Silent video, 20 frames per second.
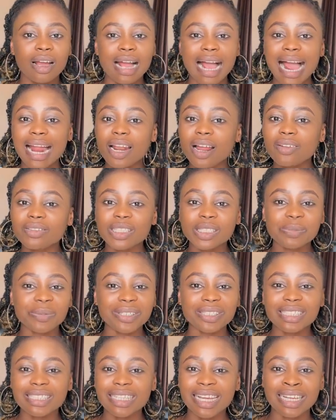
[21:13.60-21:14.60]
i love this
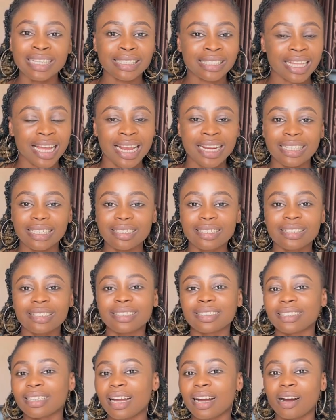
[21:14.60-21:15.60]
person's hairstyle
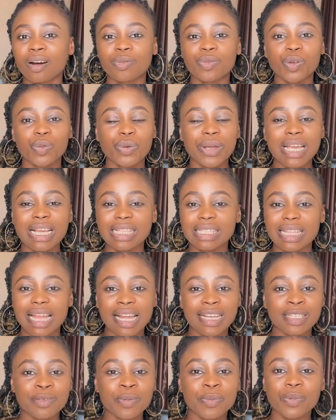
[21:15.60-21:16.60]
uh, the way he
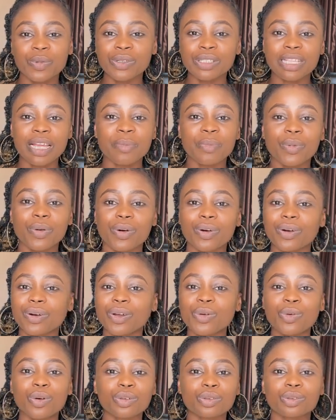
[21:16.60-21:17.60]
styles people's hair but
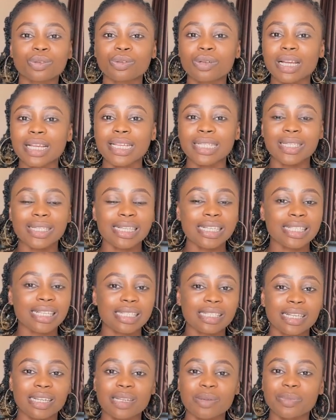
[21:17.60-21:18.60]
it was too he's
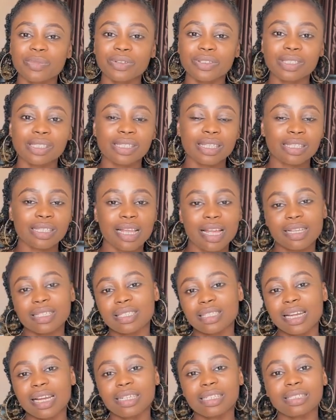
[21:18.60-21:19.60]
a celebrity
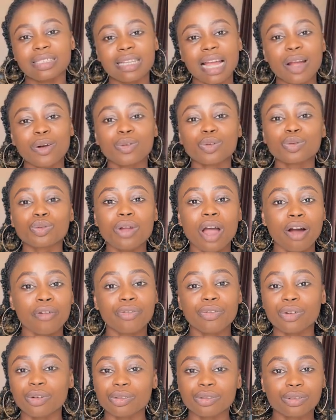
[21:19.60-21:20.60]
hairstylist i could not
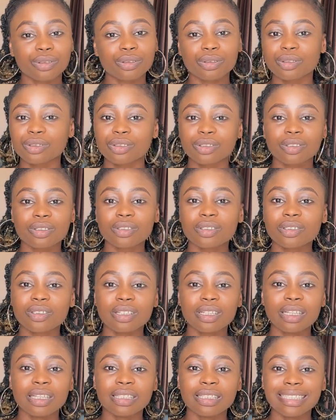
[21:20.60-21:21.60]
afford
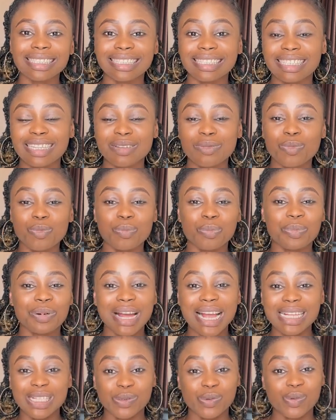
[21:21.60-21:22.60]
the
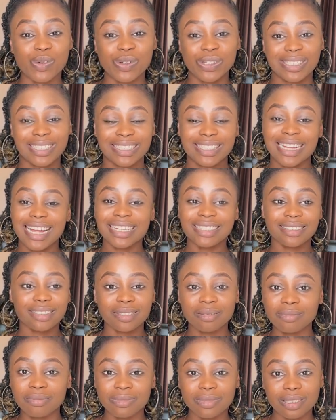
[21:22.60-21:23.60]
price was
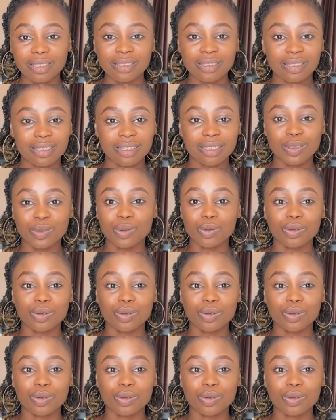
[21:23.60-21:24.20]
charging me it